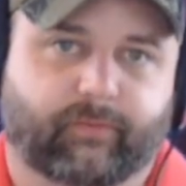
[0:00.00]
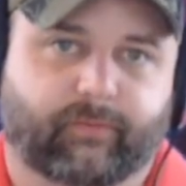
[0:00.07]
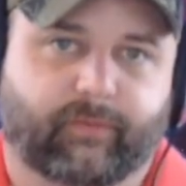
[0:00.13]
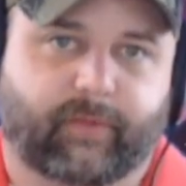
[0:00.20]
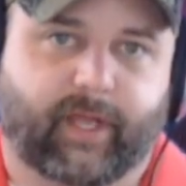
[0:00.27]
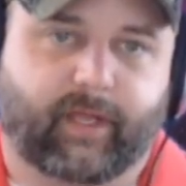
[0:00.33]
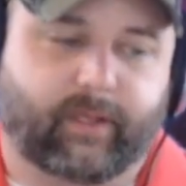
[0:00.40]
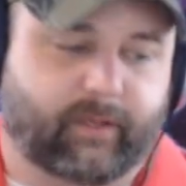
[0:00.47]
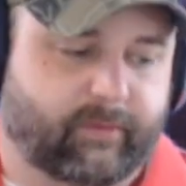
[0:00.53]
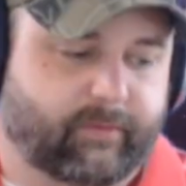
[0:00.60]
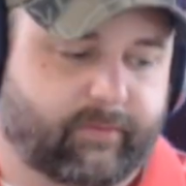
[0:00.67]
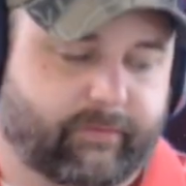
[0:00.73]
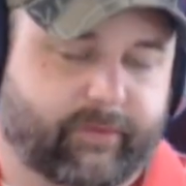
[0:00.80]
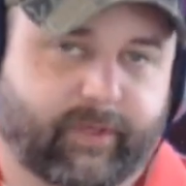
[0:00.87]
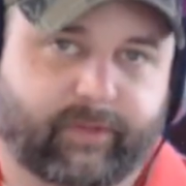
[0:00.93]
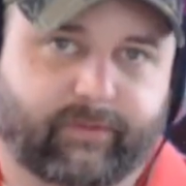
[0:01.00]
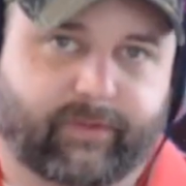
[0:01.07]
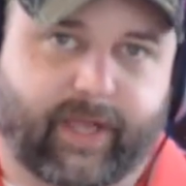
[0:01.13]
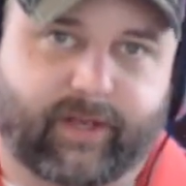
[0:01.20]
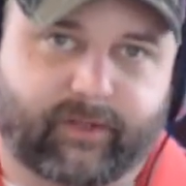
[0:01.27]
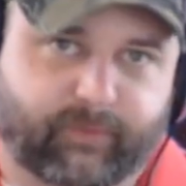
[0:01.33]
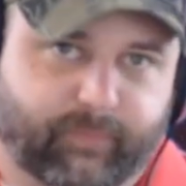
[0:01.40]
That
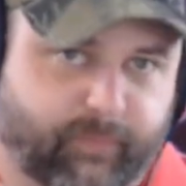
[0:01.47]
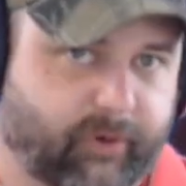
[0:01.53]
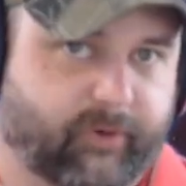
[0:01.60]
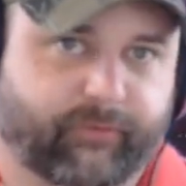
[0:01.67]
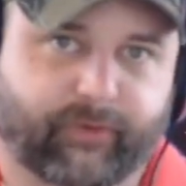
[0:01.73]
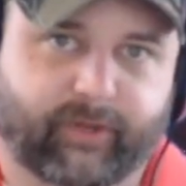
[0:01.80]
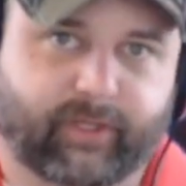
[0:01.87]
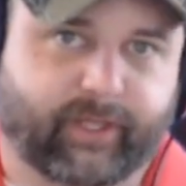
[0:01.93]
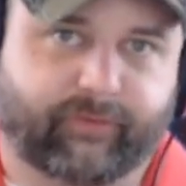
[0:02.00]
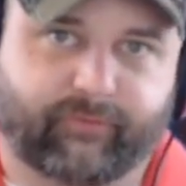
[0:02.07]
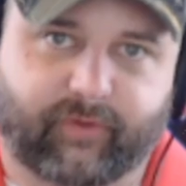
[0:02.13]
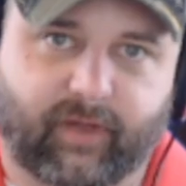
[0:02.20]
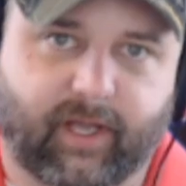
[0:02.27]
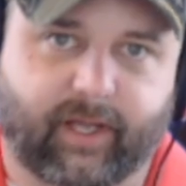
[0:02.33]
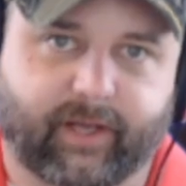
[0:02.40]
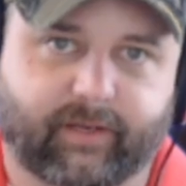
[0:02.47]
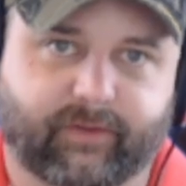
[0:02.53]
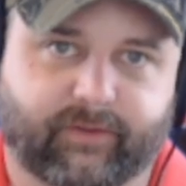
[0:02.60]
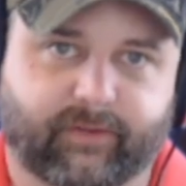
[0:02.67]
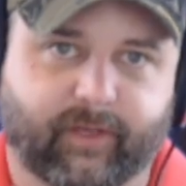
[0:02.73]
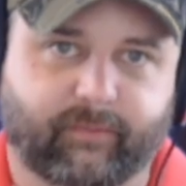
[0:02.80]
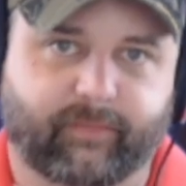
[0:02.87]
is perfectly fine.
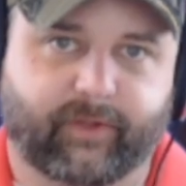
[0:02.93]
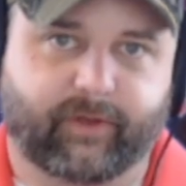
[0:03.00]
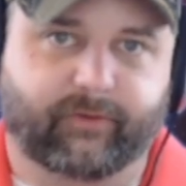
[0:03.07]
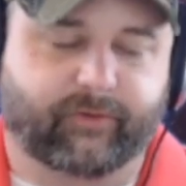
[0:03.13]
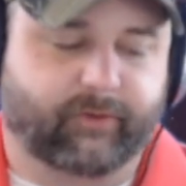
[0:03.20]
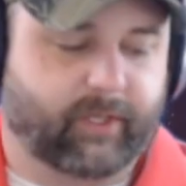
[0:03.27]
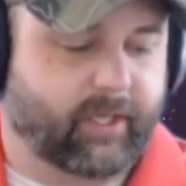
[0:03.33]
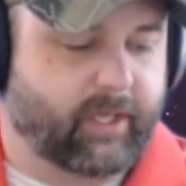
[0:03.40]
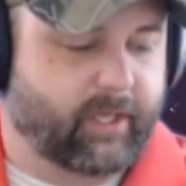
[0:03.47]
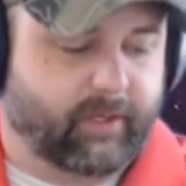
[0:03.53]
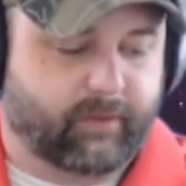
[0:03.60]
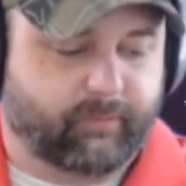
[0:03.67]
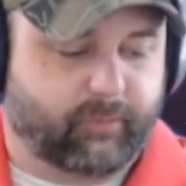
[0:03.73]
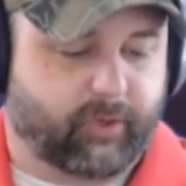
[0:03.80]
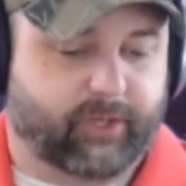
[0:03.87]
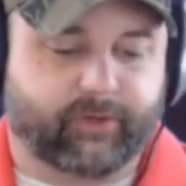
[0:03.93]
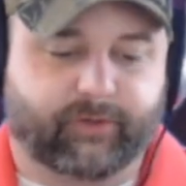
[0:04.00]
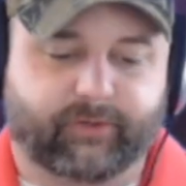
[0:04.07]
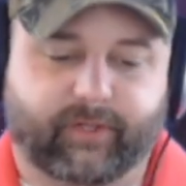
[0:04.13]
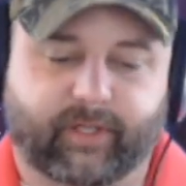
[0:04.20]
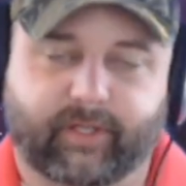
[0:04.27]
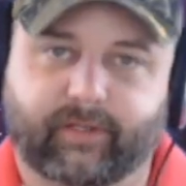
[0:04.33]
There's
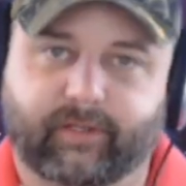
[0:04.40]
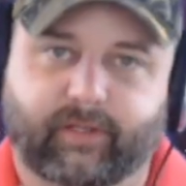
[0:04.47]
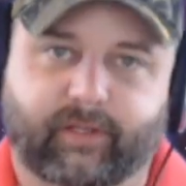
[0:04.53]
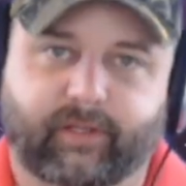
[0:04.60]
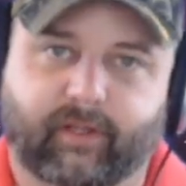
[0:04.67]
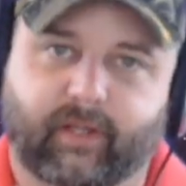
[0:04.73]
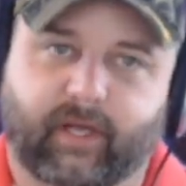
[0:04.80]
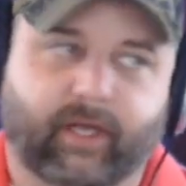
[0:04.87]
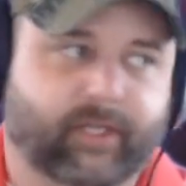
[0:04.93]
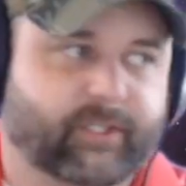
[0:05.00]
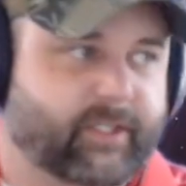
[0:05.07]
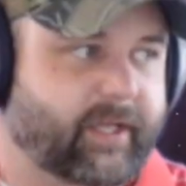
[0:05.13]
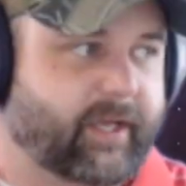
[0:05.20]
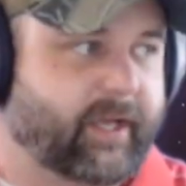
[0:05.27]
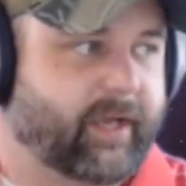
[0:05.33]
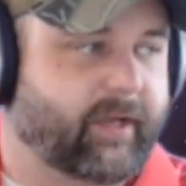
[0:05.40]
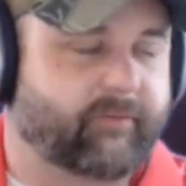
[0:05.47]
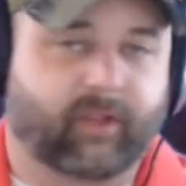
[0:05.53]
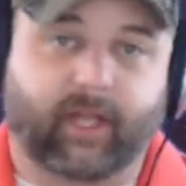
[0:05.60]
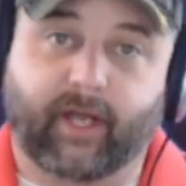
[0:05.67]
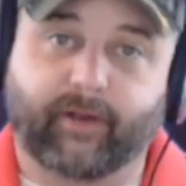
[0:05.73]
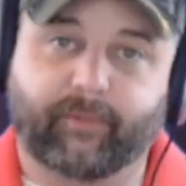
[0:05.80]
brothers that in the lodge that have
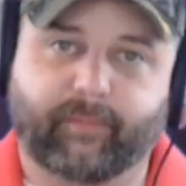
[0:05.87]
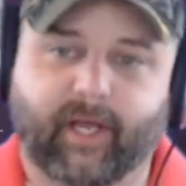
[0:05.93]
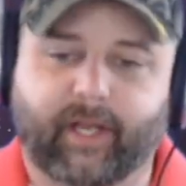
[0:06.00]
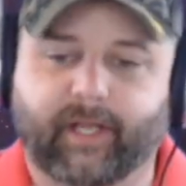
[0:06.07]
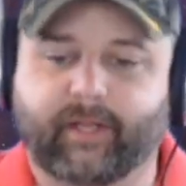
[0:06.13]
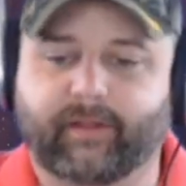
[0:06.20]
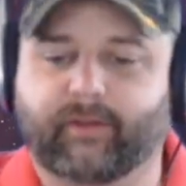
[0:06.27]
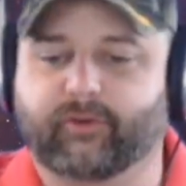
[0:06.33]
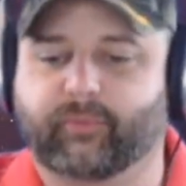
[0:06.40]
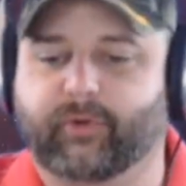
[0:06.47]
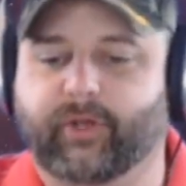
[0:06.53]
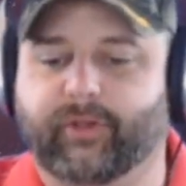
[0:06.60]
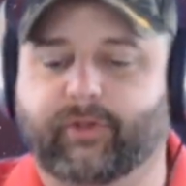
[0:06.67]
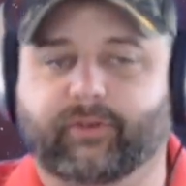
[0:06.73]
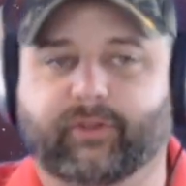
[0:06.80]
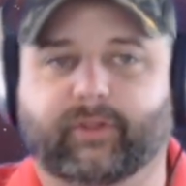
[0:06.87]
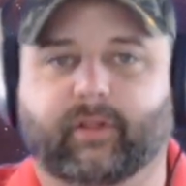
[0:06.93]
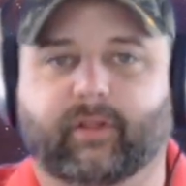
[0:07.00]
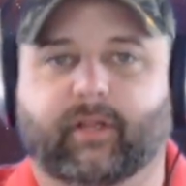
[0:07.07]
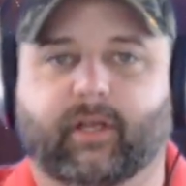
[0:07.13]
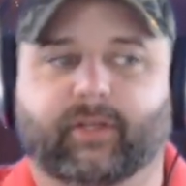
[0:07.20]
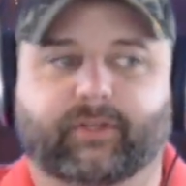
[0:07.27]
a lot of money. There's brothers in the
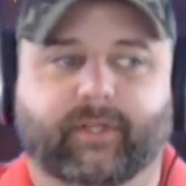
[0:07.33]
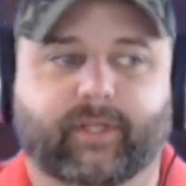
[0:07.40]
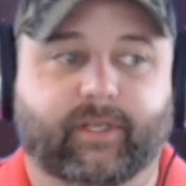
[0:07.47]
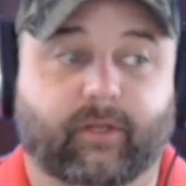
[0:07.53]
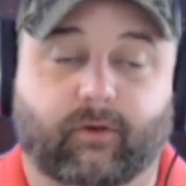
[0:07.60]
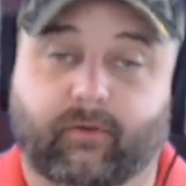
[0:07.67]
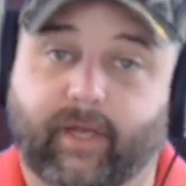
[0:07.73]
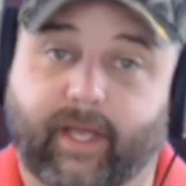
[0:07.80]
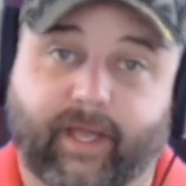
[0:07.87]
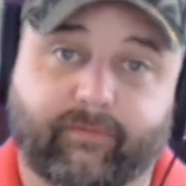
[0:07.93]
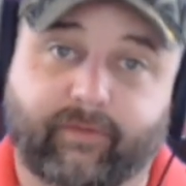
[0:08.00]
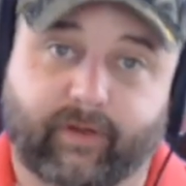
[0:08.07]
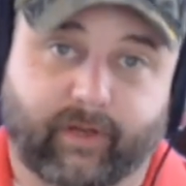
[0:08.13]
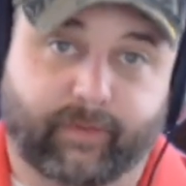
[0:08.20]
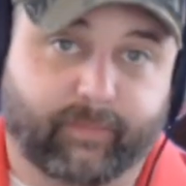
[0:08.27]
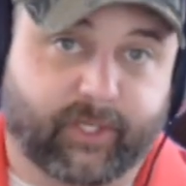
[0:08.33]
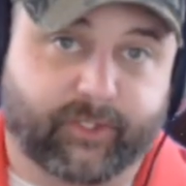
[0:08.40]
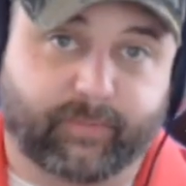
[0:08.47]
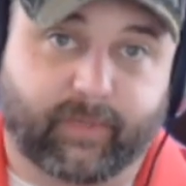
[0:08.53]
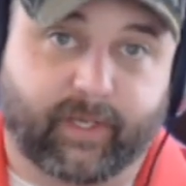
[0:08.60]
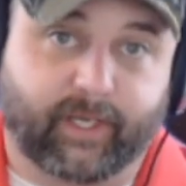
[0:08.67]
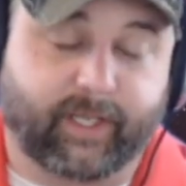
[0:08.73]
lodge that don't have very
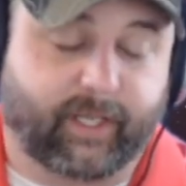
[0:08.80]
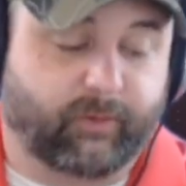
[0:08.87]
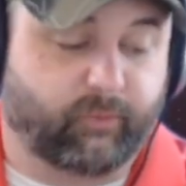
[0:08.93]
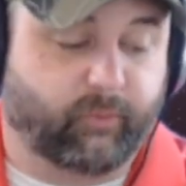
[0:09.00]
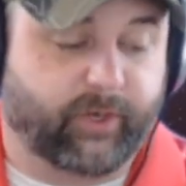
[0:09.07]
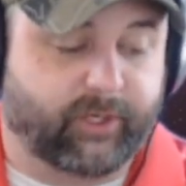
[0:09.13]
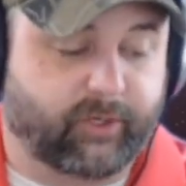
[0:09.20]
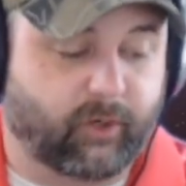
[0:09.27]
much money, and we